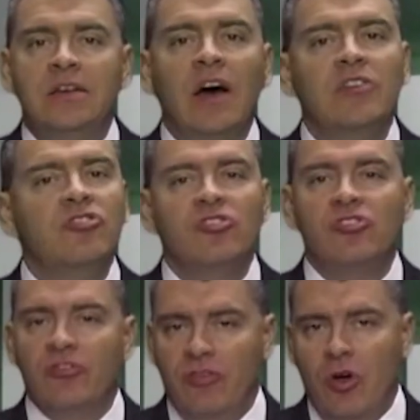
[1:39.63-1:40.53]

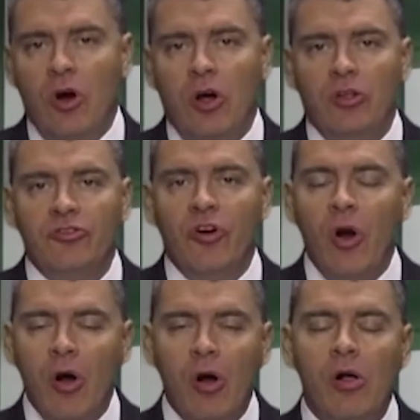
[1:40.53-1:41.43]
dozens of calls
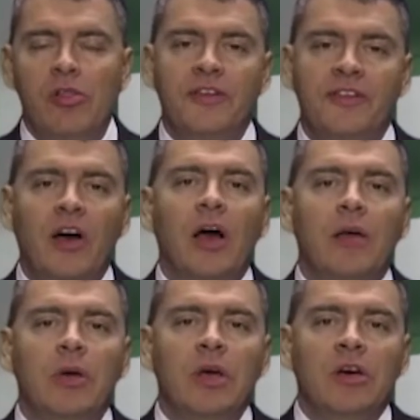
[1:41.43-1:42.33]
all the time